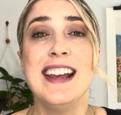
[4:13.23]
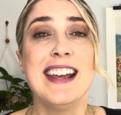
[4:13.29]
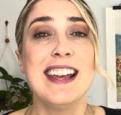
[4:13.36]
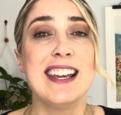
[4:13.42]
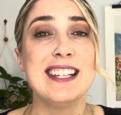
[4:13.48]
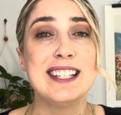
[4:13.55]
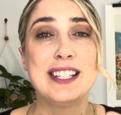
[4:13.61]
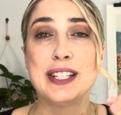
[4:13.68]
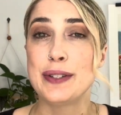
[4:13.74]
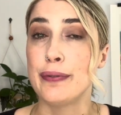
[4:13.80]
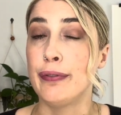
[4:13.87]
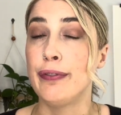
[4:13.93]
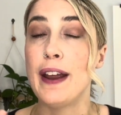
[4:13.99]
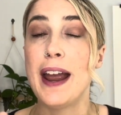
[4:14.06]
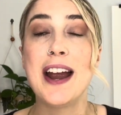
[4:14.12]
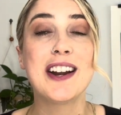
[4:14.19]
is just
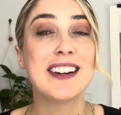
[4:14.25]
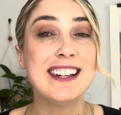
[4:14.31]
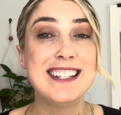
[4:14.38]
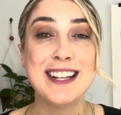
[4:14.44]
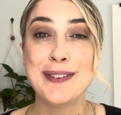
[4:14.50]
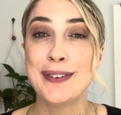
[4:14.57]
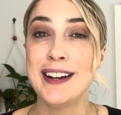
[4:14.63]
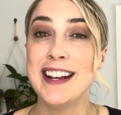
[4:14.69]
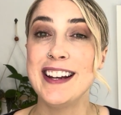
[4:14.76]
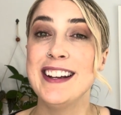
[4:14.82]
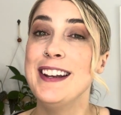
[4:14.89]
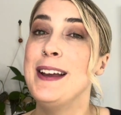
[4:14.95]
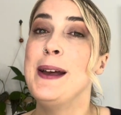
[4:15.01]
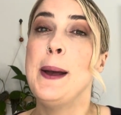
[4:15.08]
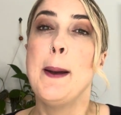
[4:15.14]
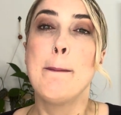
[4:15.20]
very different
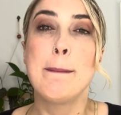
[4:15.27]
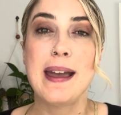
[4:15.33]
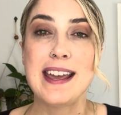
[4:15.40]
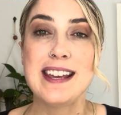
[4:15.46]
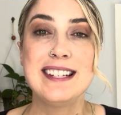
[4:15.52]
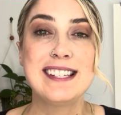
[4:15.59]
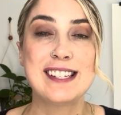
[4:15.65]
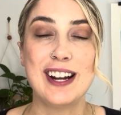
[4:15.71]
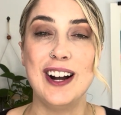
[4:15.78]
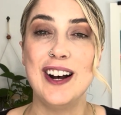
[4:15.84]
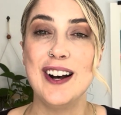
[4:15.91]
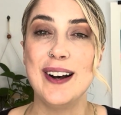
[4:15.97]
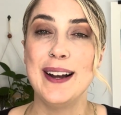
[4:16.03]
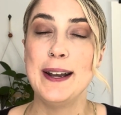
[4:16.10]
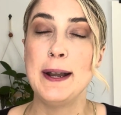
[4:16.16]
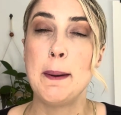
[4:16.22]
based
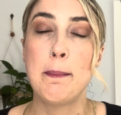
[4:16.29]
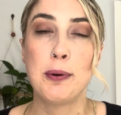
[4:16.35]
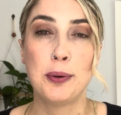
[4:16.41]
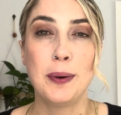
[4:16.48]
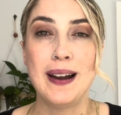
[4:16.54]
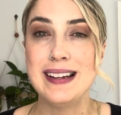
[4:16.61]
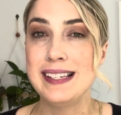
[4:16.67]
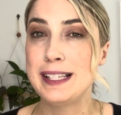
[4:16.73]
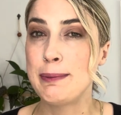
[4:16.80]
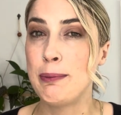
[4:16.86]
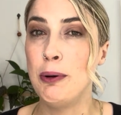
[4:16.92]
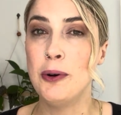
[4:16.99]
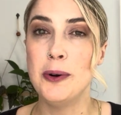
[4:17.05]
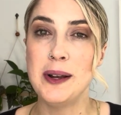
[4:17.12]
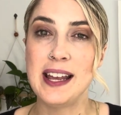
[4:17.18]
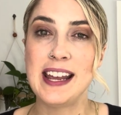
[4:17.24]
on price
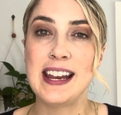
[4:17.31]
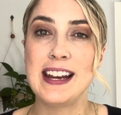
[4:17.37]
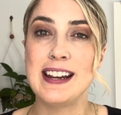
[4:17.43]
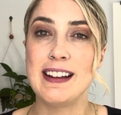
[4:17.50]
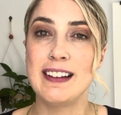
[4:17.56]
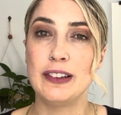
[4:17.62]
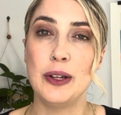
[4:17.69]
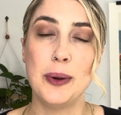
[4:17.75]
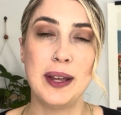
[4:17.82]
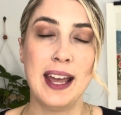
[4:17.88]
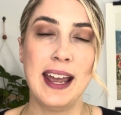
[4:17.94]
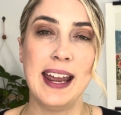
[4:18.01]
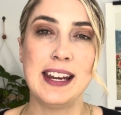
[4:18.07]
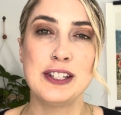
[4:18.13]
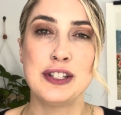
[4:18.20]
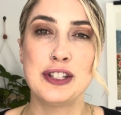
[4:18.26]
point,
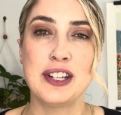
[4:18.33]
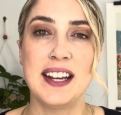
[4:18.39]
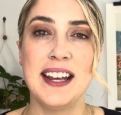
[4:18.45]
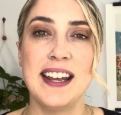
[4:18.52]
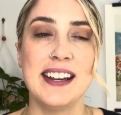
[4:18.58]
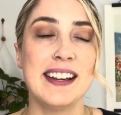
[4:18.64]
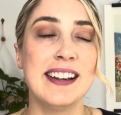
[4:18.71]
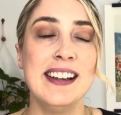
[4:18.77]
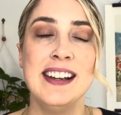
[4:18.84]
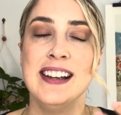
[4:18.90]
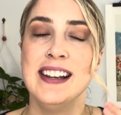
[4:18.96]
location,